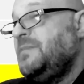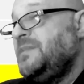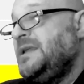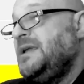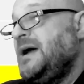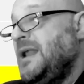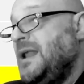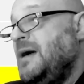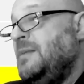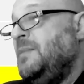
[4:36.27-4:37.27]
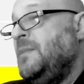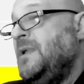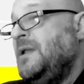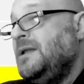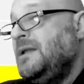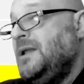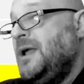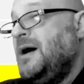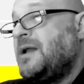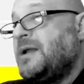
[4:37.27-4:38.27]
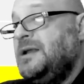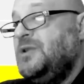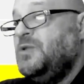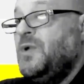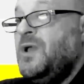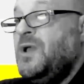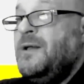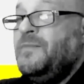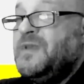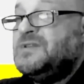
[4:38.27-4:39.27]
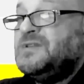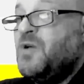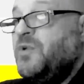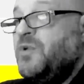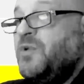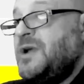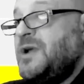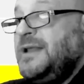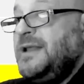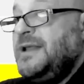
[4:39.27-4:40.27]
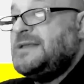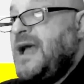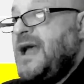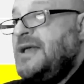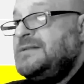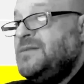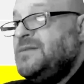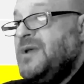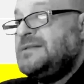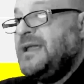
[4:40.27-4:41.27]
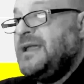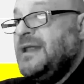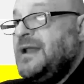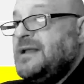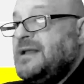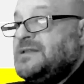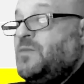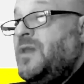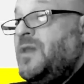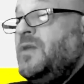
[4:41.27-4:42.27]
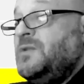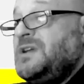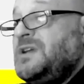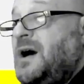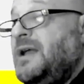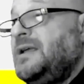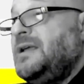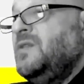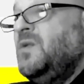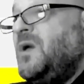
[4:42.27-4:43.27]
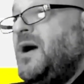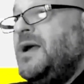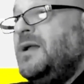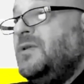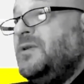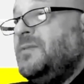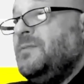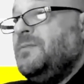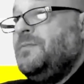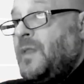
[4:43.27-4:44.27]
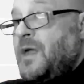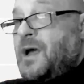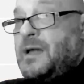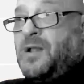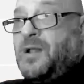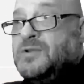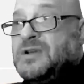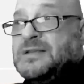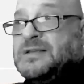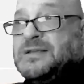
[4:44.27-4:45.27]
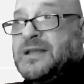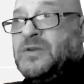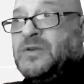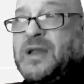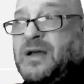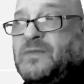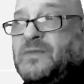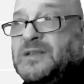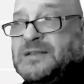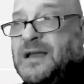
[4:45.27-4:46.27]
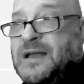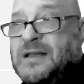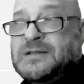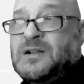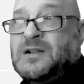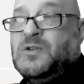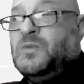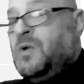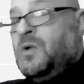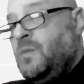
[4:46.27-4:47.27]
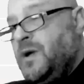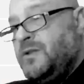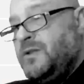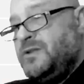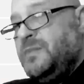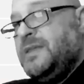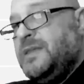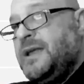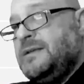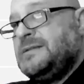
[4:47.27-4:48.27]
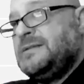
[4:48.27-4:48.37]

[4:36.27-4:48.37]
di alam liar itu. This Komodo dragon is as domesticated as the one that was caught in the wild. I apologize because I don't have the slightest clue why this should be the case.